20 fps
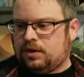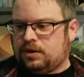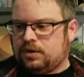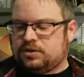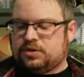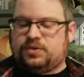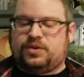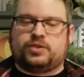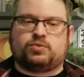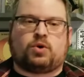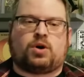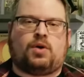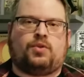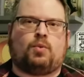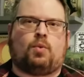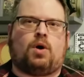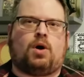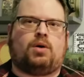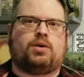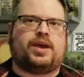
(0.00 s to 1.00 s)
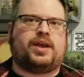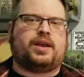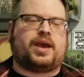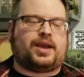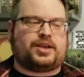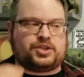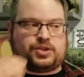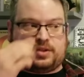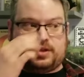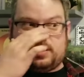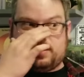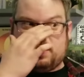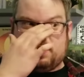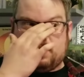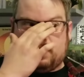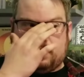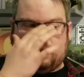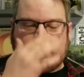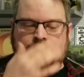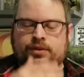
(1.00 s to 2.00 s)
So these were on the wall. And actually,
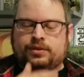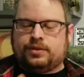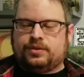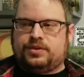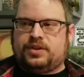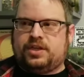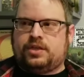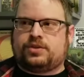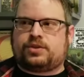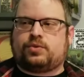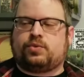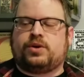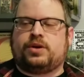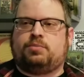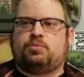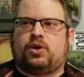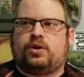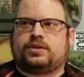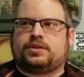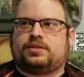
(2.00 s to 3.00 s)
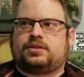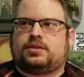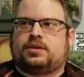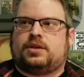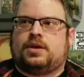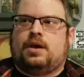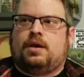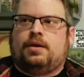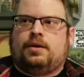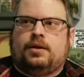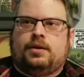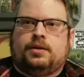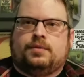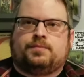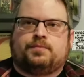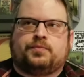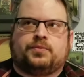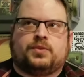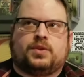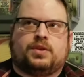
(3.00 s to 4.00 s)
these three books,
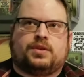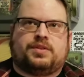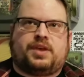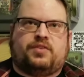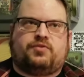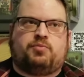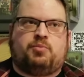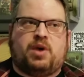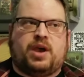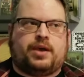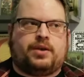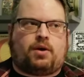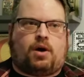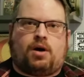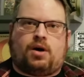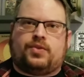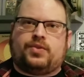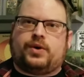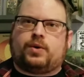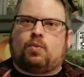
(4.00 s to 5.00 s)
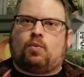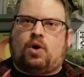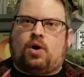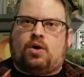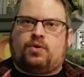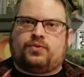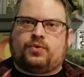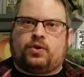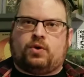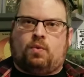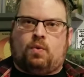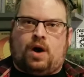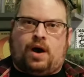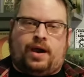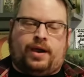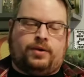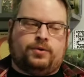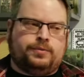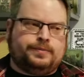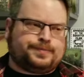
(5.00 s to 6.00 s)
they've been on their wall for a
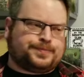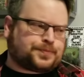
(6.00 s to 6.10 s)
while.